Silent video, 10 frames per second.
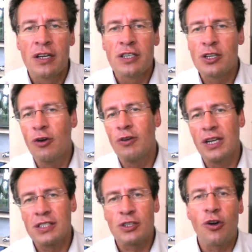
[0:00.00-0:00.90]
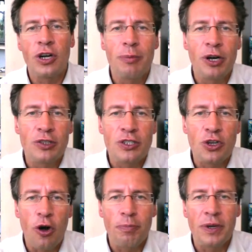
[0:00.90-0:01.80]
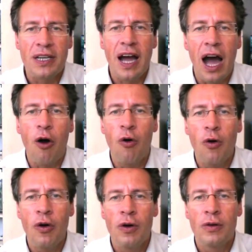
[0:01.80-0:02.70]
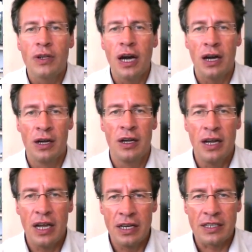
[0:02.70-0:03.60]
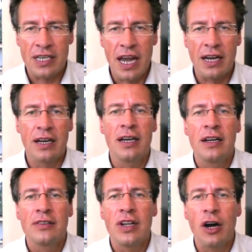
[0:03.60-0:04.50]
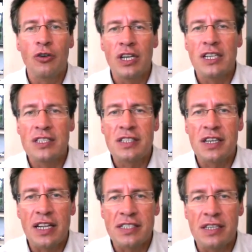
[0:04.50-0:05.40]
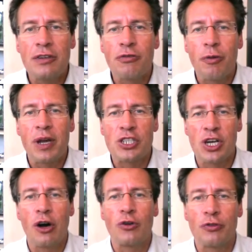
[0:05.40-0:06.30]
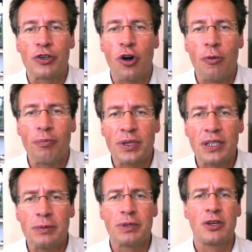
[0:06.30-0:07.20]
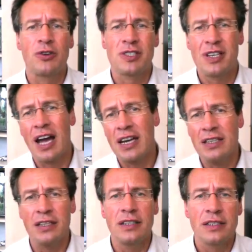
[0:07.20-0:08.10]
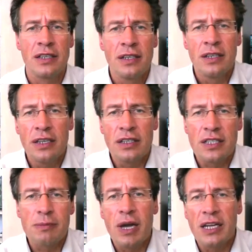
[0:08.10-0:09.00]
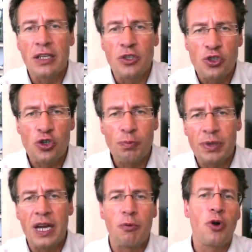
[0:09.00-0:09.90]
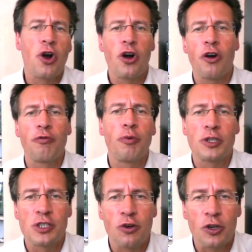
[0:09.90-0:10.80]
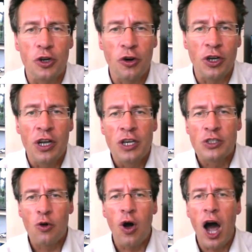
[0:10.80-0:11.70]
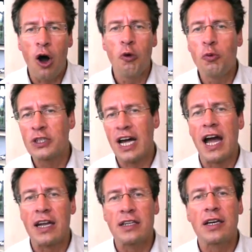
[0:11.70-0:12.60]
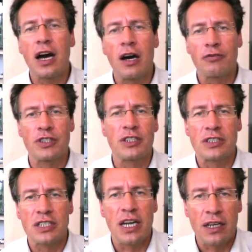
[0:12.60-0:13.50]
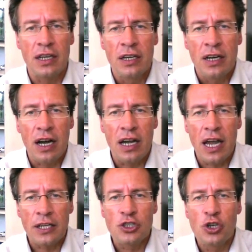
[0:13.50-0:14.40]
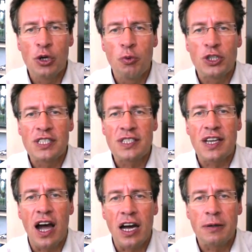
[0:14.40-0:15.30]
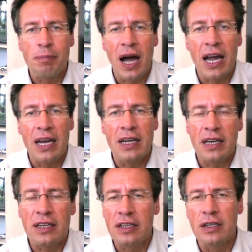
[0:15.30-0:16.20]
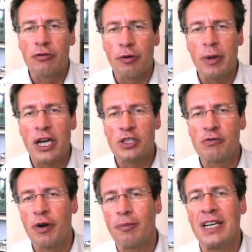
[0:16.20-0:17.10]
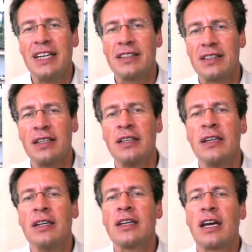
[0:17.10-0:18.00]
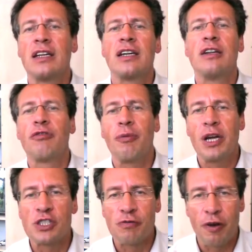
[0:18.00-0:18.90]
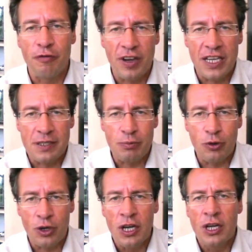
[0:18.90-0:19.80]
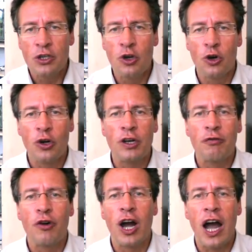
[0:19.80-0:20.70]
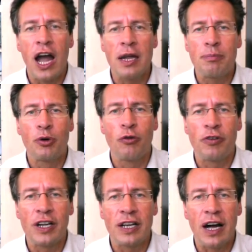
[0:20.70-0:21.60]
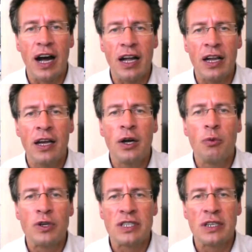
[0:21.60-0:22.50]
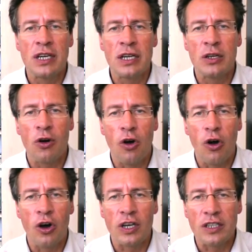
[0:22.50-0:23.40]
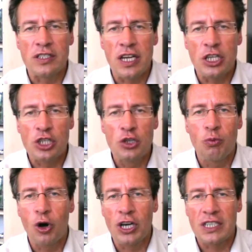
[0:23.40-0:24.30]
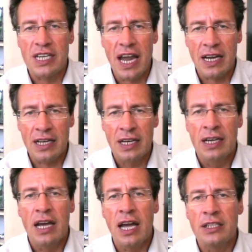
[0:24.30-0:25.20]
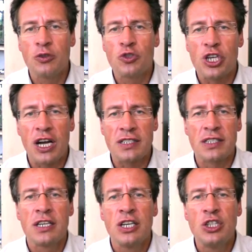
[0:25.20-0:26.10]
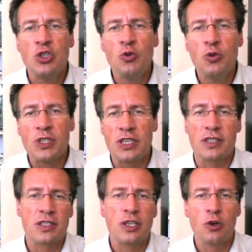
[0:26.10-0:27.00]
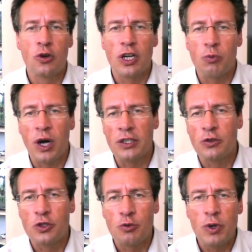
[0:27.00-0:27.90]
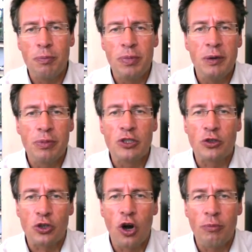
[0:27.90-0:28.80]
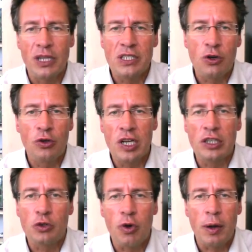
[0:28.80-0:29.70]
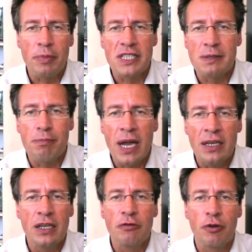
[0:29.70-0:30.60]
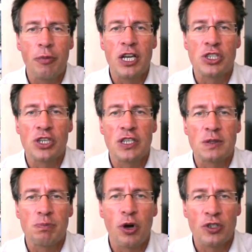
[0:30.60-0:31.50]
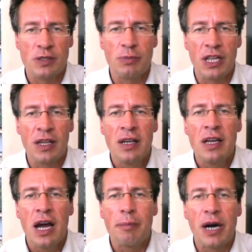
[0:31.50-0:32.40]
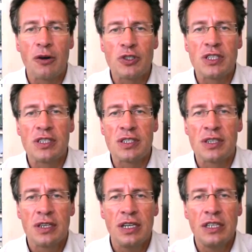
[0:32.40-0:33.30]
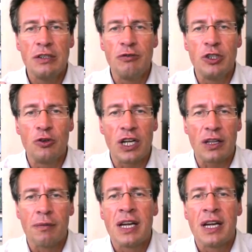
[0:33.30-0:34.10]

So let's talk about the topic how, an attacker nowadays gets information out of a company, because hiding it doesn't matter. You should be aware of what's going on. So how would I craft an attack? I actually would start by getting information from LinkedIn, getting information from Facebook. You're looking for a high profile guy within an organization you want to attack, and you just do this. You look at 123people.com and so on and grab as many information as possible about this individual.